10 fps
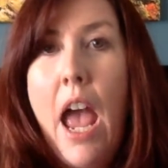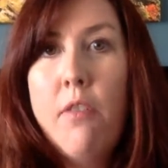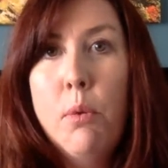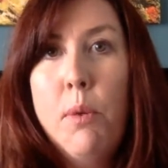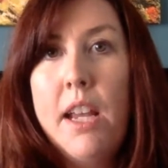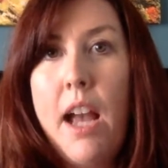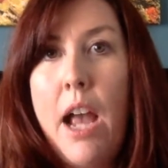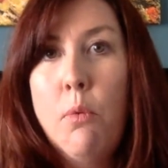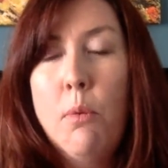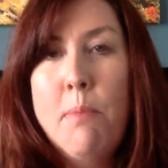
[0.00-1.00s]
Every week
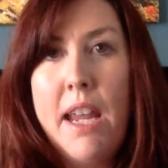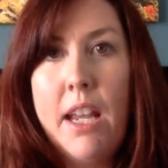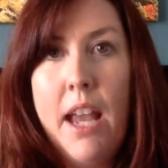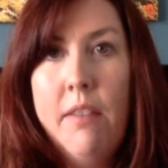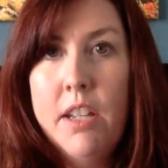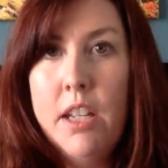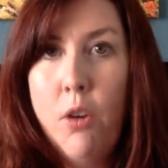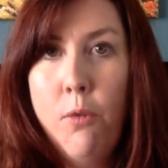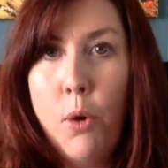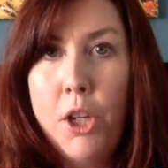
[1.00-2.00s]
I will make a
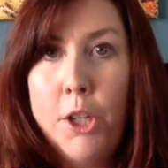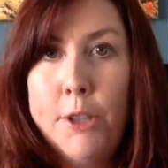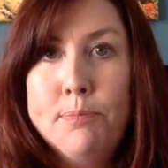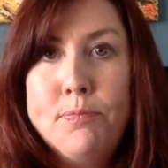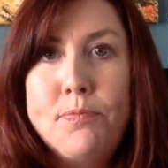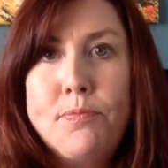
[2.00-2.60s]
video for you